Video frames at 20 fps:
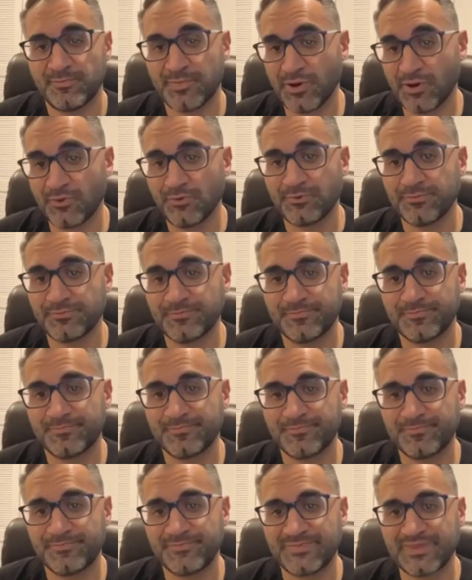The boat
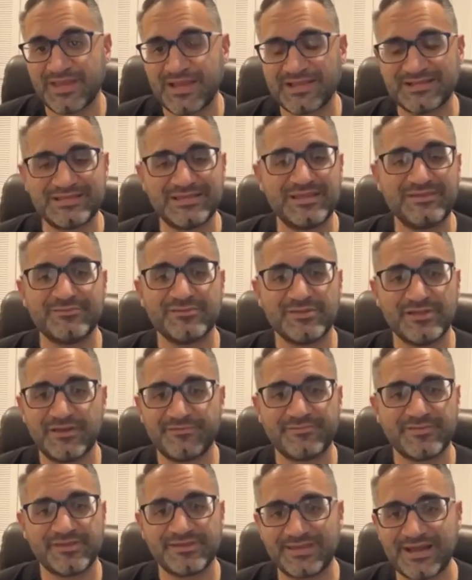hasn't even
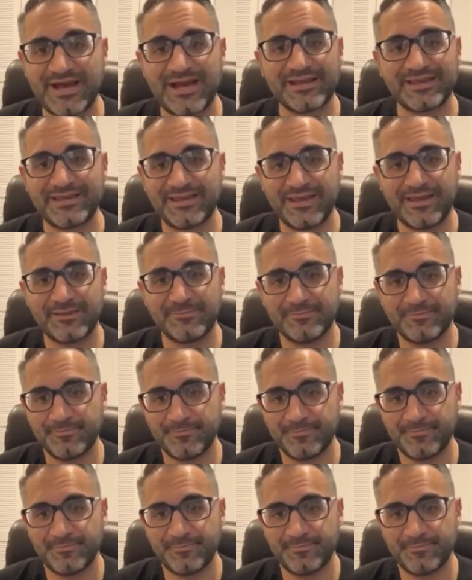left the dock yet.